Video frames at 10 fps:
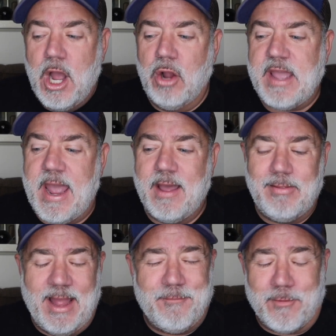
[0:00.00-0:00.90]
okay,
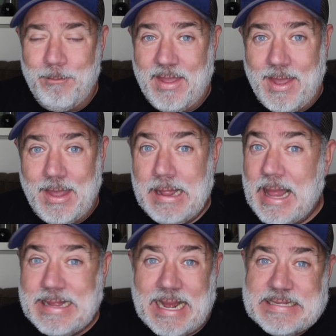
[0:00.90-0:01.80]
like for me,
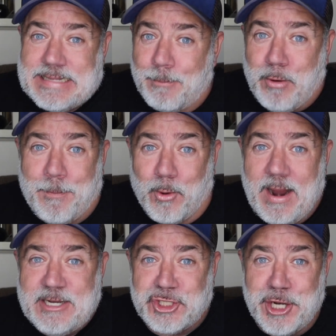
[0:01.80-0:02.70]
like that's not
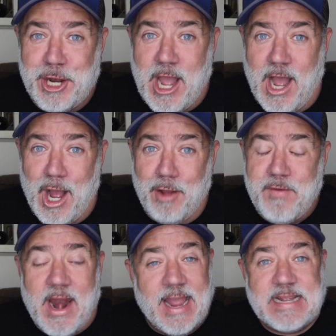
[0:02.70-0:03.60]
preparation enough.
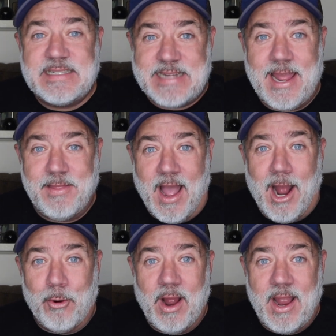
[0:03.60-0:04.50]
And I can say
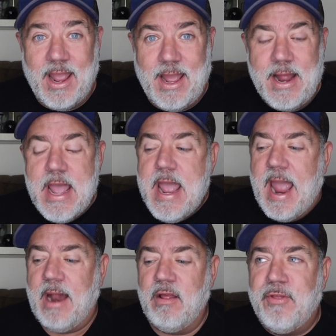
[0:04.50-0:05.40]
that, right?
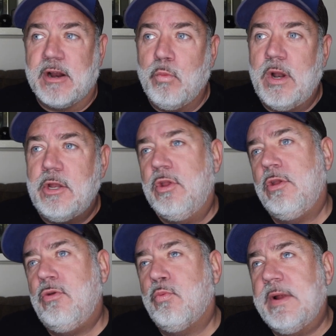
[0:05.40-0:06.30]
And there when
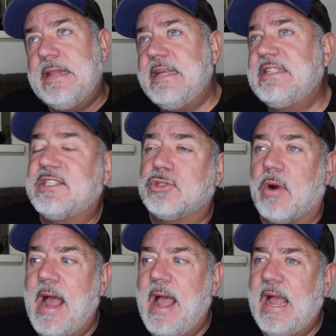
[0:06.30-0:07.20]
you read these
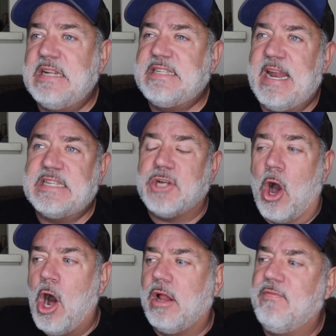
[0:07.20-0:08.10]
threads and it's
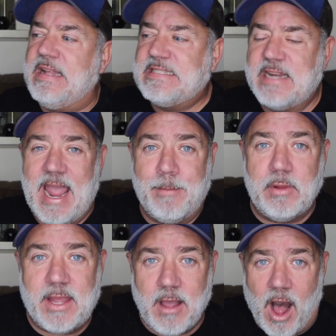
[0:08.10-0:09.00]
all of these
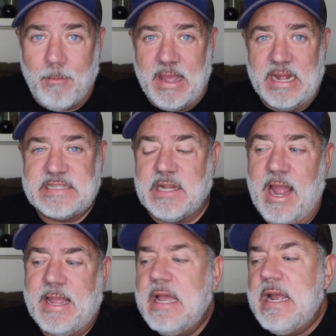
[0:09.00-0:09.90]
enabling comments, like